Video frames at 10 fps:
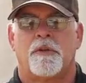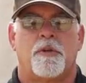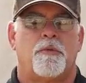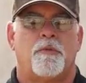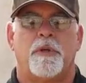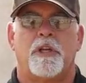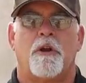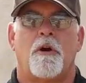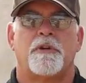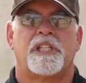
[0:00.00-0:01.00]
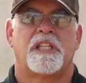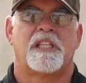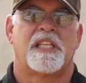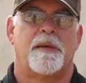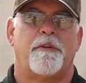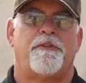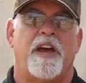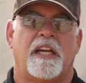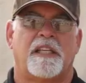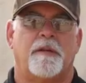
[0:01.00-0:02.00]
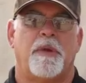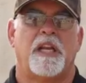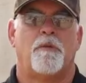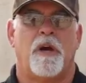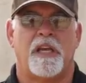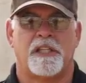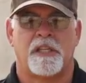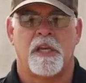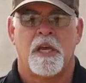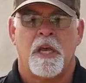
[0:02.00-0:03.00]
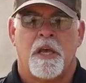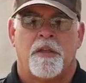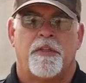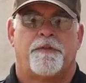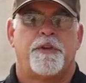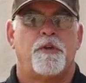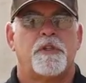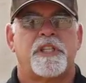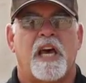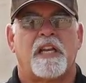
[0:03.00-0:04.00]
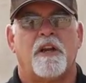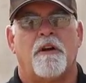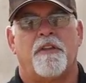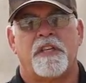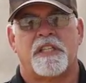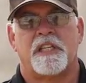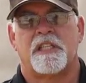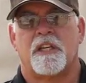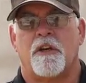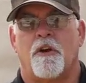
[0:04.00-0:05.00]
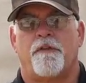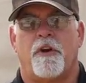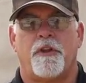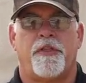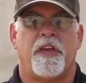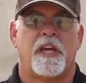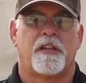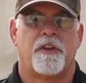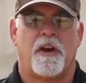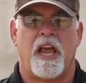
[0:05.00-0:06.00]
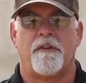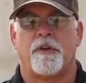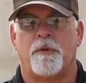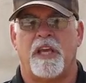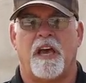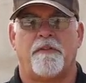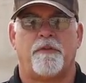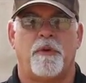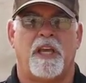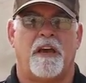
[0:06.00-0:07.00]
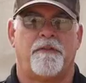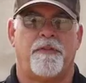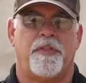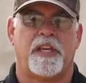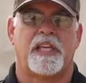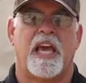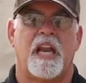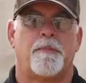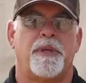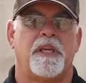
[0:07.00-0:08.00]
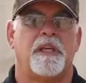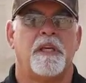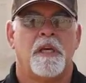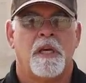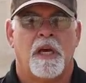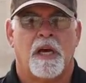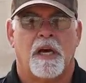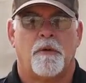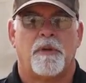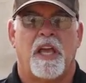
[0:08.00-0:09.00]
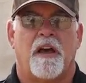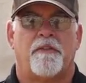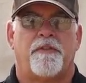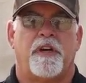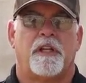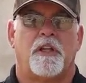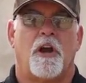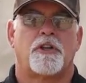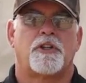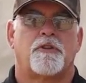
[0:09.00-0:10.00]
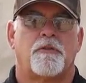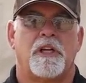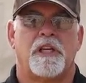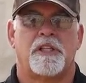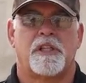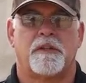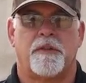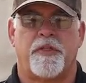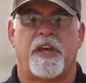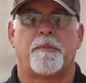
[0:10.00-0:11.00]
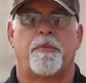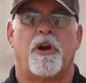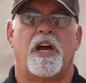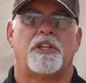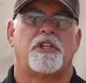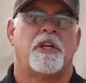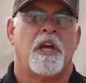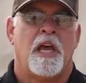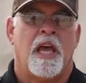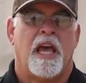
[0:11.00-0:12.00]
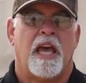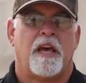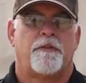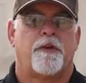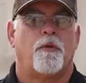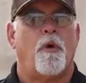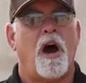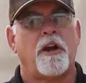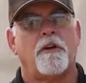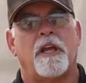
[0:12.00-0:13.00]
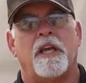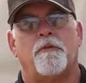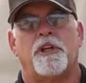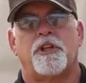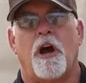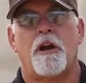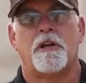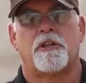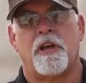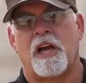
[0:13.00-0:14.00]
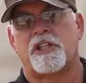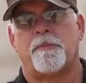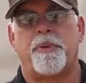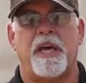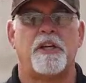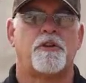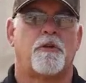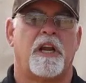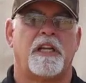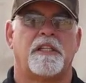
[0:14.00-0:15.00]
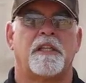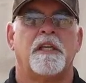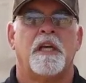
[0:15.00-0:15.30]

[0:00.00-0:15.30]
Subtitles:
we don't always get the same effect in many ways. The fuels out here on this incident are very thick, they're heavy. We have thick canopy, we have large trees, thick brush, and for water and retardant to actually penetrate